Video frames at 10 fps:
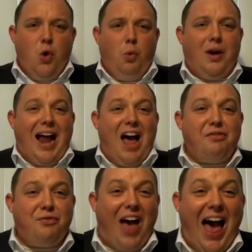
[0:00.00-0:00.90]
When I
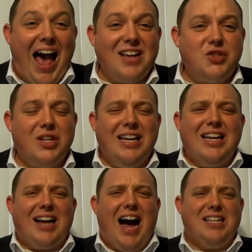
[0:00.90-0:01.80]
fast,
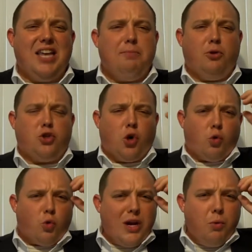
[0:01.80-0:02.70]
God's able to
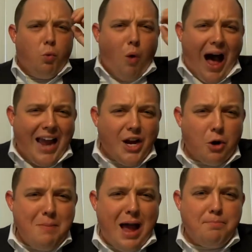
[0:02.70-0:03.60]

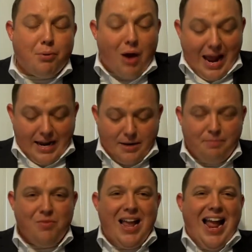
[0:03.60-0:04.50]
rewire my brain
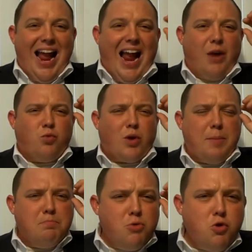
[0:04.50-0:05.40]
and
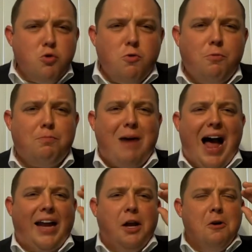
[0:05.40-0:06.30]
remove
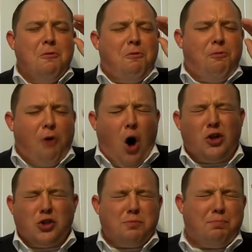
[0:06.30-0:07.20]
my
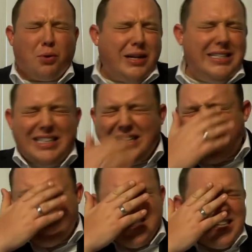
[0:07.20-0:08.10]
false
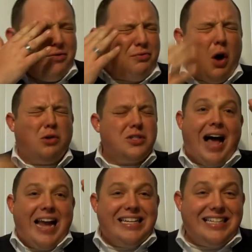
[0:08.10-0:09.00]
pretenses and false
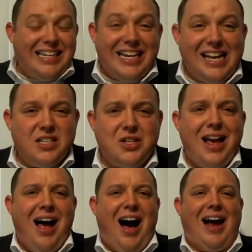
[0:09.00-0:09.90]
ideas
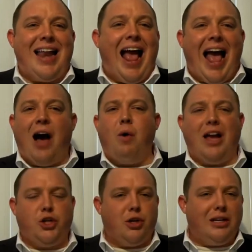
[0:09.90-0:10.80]
on how
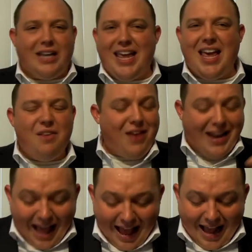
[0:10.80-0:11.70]
I should live
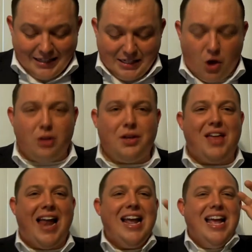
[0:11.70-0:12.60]
and act and all of
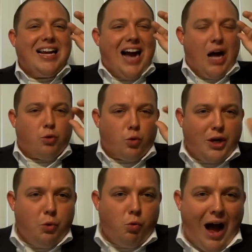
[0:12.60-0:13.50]
that, God
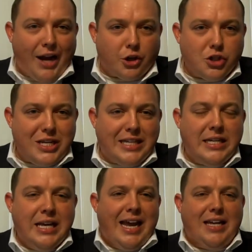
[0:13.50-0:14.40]
rewires it.
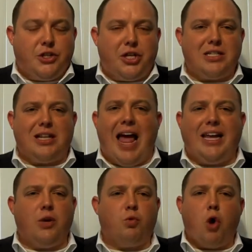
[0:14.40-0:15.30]
It's just
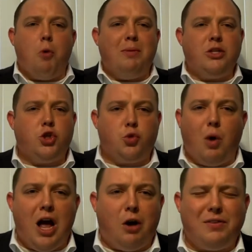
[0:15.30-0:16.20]
like in Romans
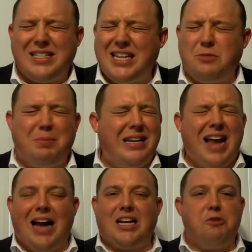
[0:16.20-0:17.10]
12, it says, Be
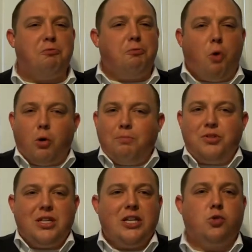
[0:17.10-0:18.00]
not conformed
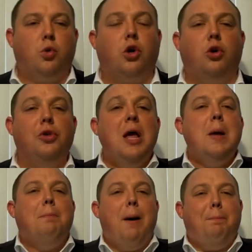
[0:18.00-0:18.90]
to this world,
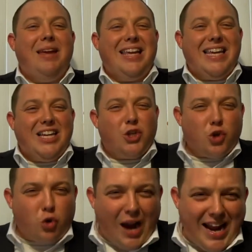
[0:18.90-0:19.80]
but be ye
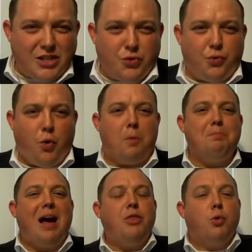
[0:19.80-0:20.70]
transformed
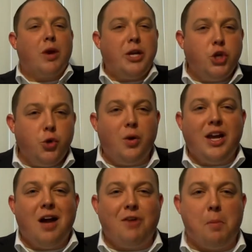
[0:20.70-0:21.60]
by the
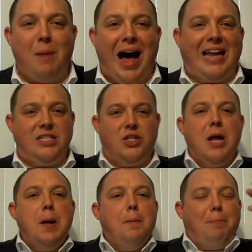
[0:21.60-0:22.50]
renewing of our minds
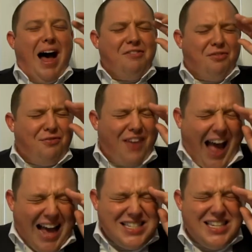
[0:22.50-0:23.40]
by
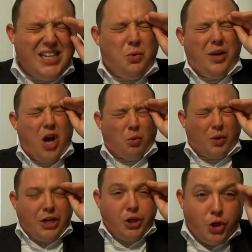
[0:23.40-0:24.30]
fasting, we are
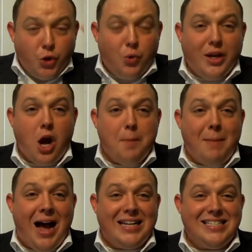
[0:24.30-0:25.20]
renewing our
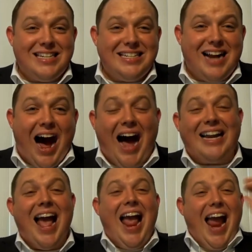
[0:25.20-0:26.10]
minds in
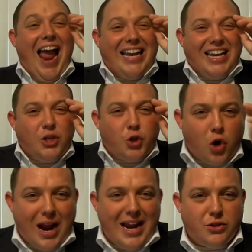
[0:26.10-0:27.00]
God, and He
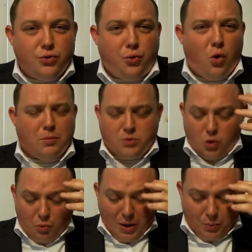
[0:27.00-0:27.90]
transforms
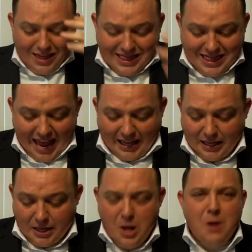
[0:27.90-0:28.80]
the way we
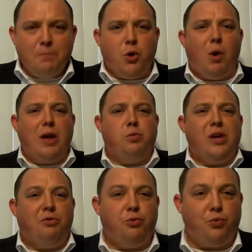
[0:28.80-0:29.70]
think, the way
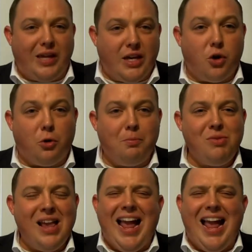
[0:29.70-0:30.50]
we feel.